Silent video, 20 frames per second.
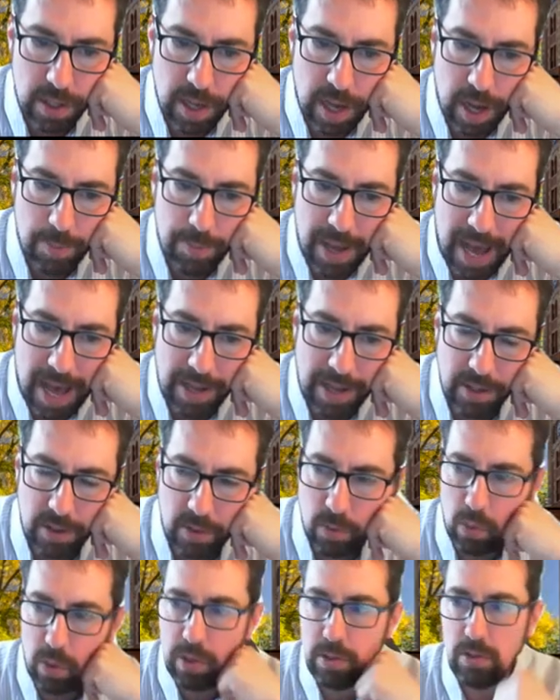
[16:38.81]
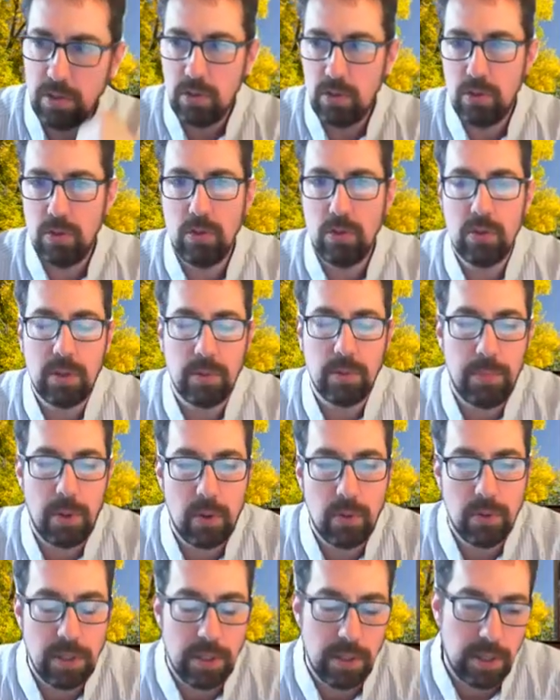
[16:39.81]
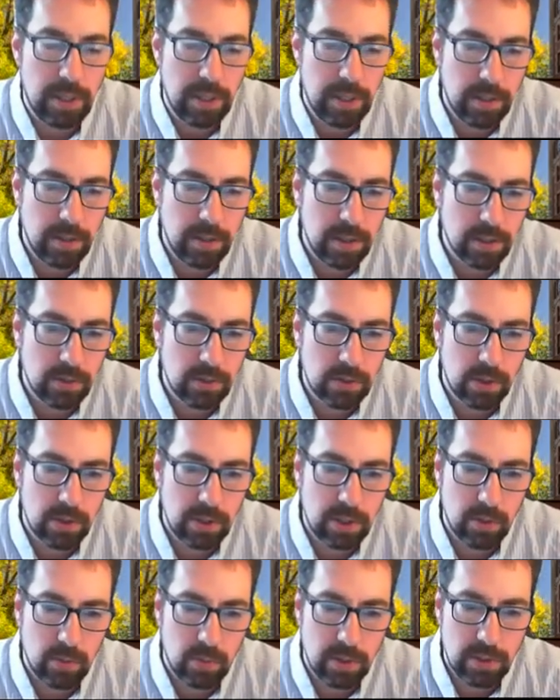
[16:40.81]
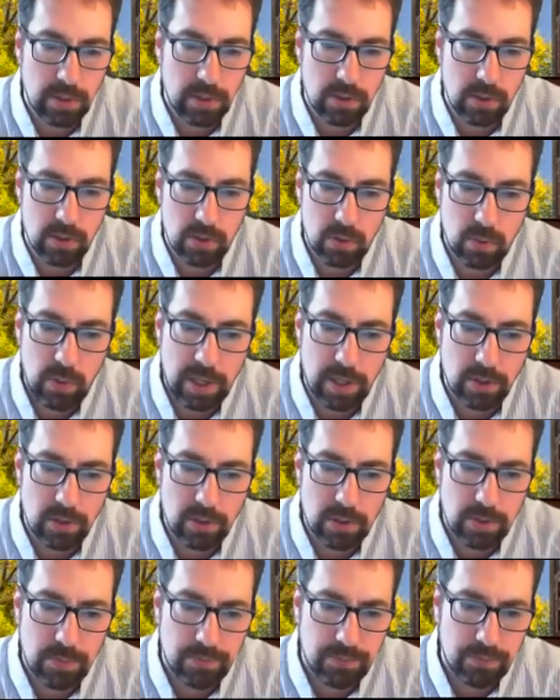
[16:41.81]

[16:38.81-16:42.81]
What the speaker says: I'm adding one new component in this circuit, which is a switch,